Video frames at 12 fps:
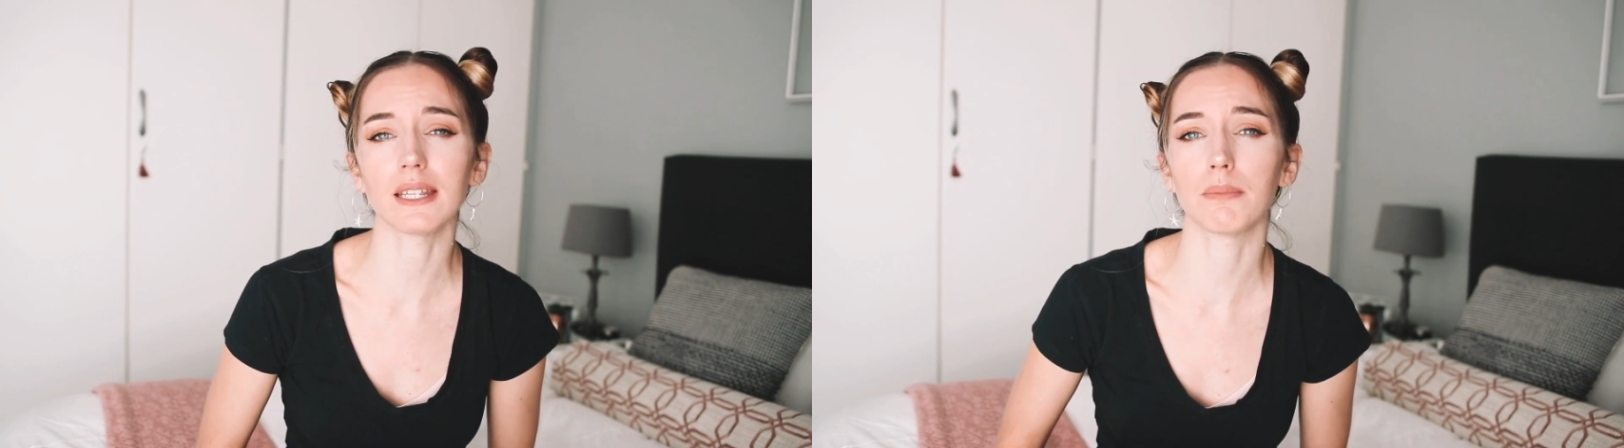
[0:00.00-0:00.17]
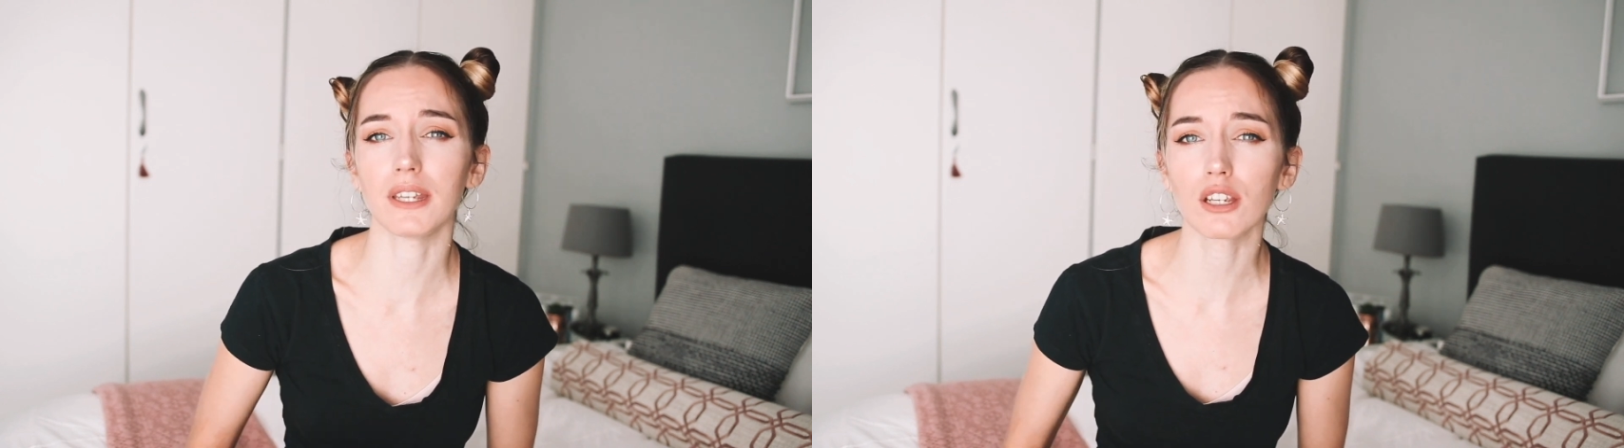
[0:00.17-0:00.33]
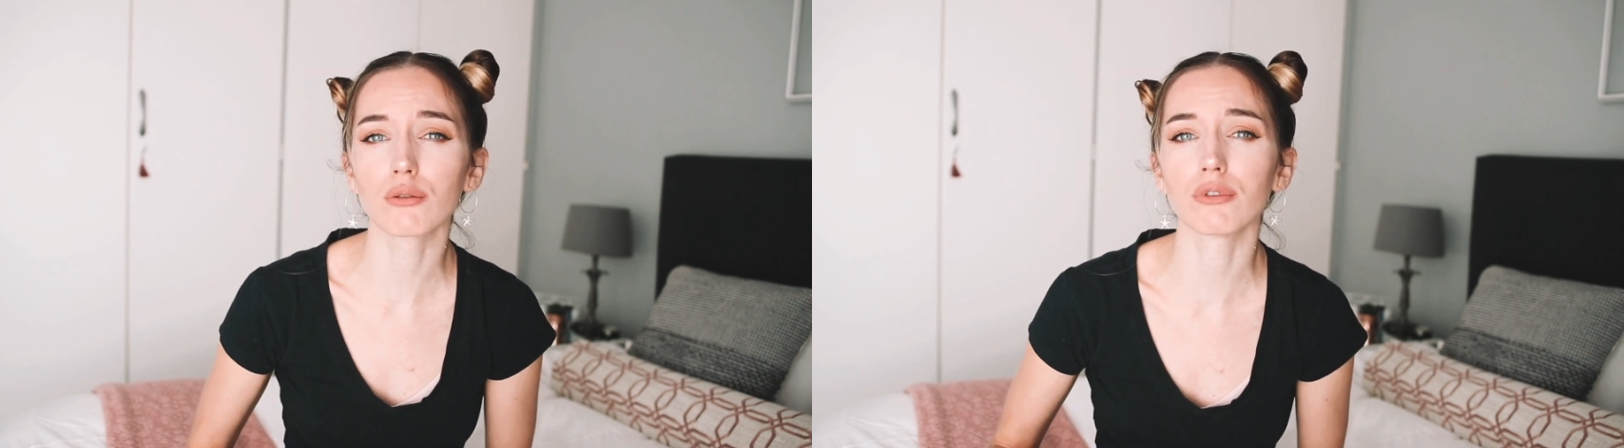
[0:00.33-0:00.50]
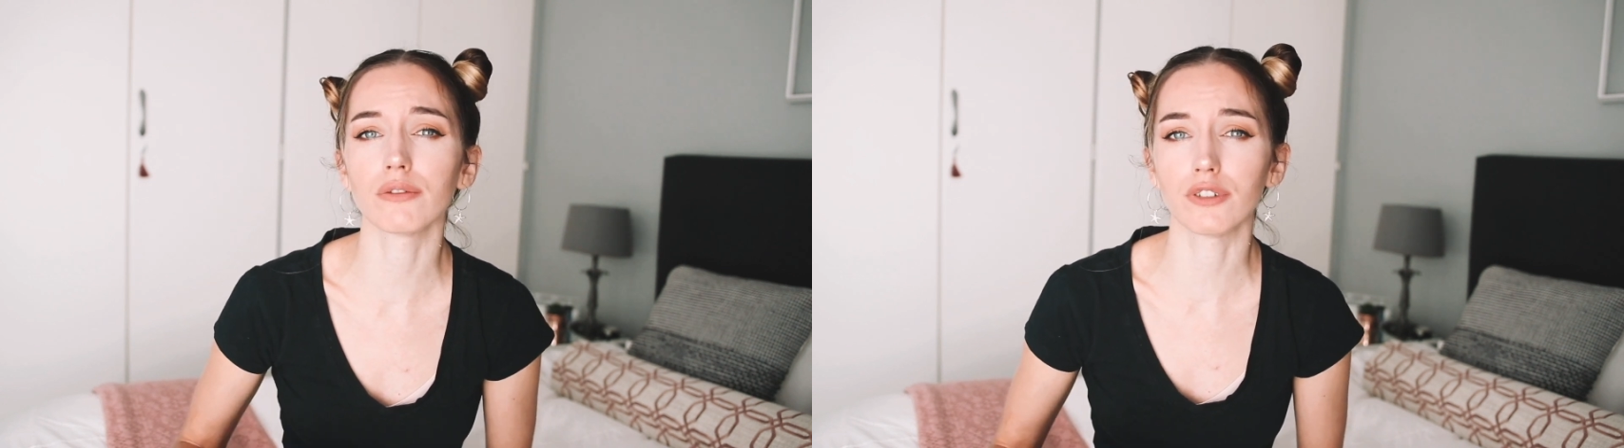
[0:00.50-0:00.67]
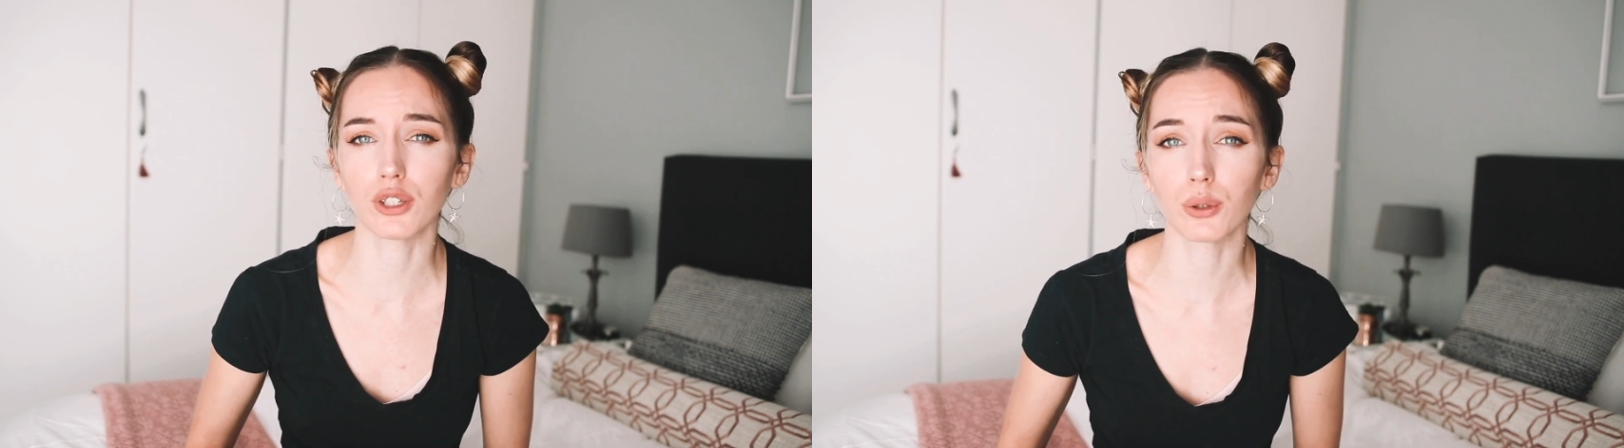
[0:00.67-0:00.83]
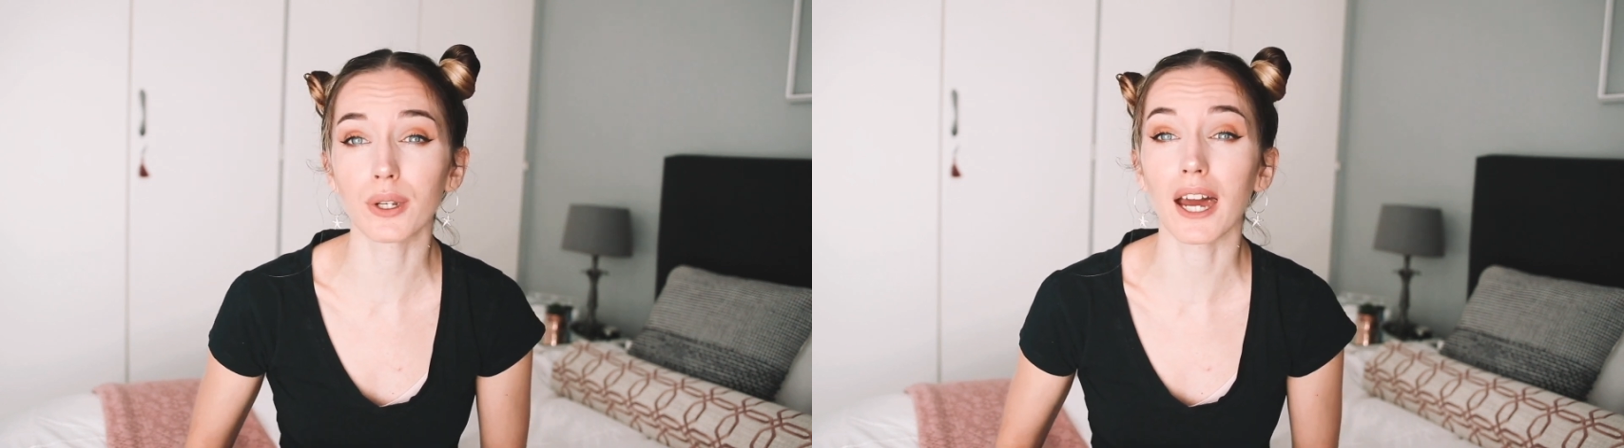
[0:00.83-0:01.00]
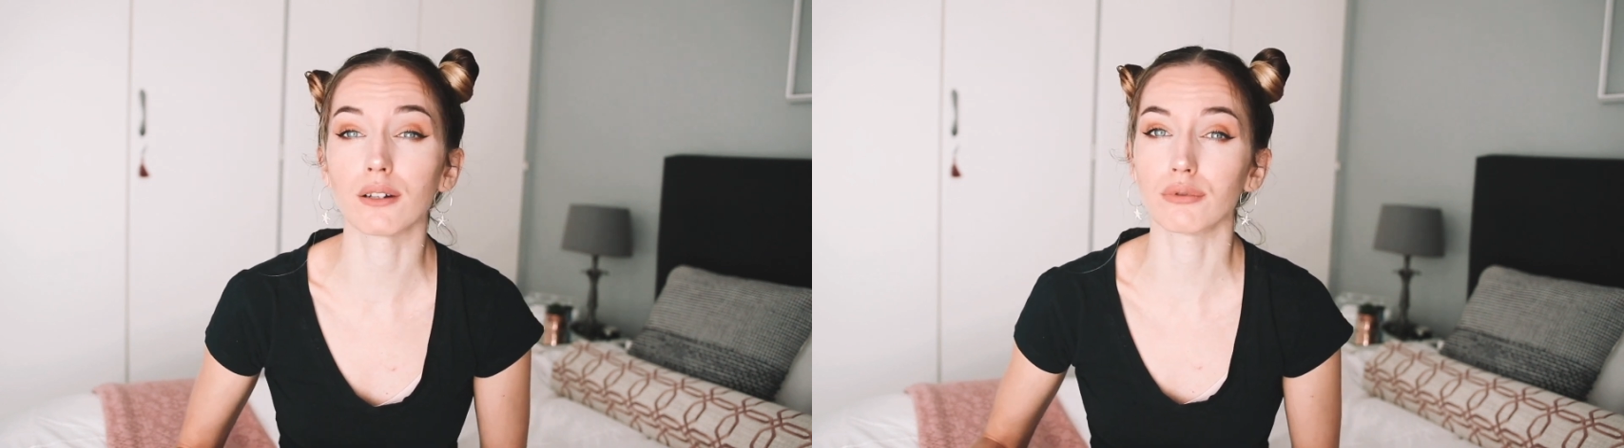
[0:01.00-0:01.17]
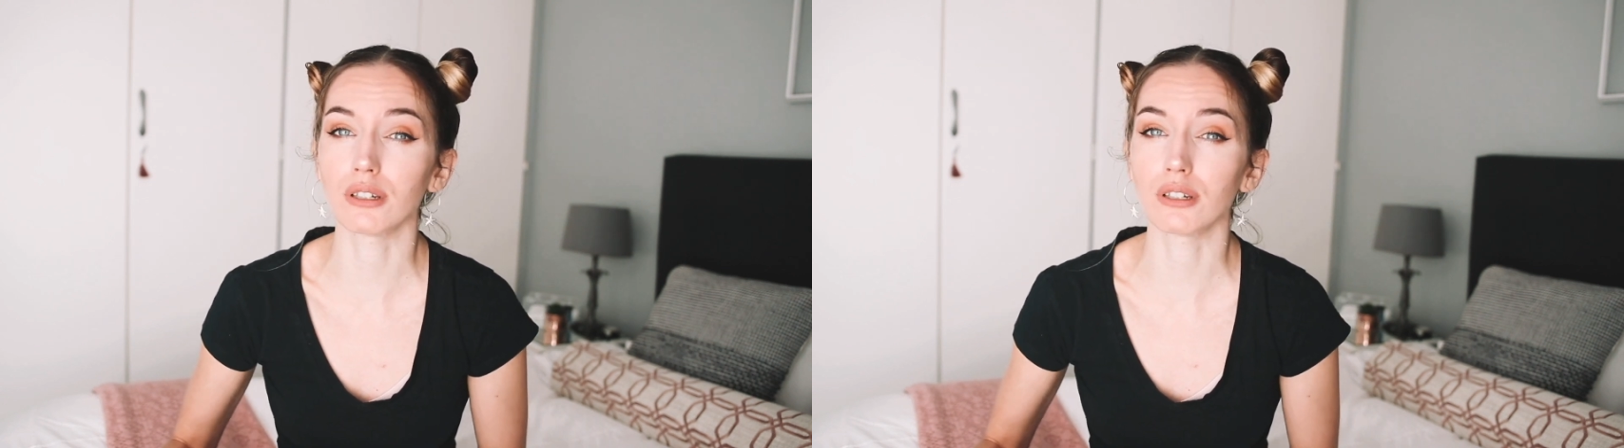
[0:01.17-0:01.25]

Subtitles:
being reviewed and